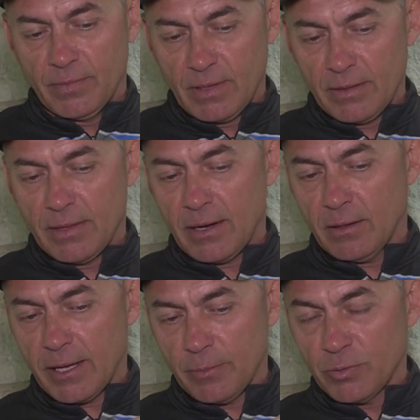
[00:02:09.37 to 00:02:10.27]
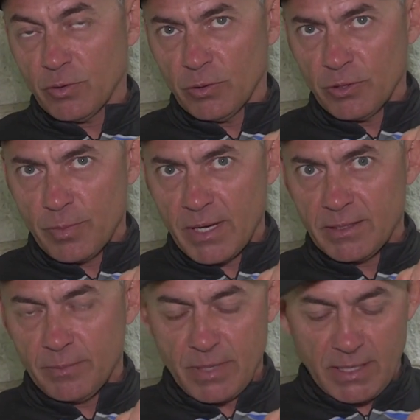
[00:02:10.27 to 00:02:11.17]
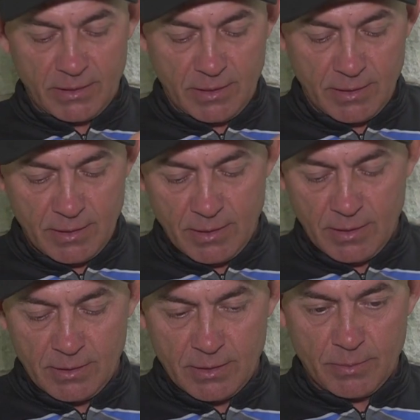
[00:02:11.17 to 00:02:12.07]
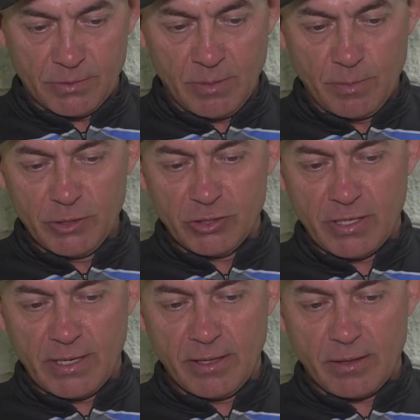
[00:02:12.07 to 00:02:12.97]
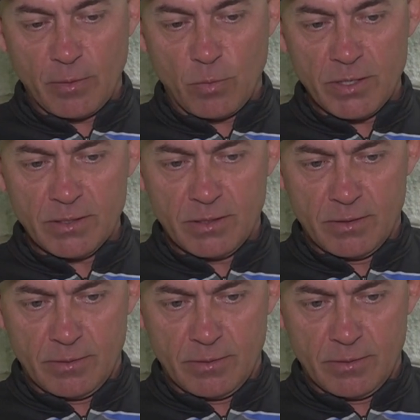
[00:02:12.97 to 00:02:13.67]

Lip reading: and that'll help to hold your bait in place. So I'm just going to measure the length I want.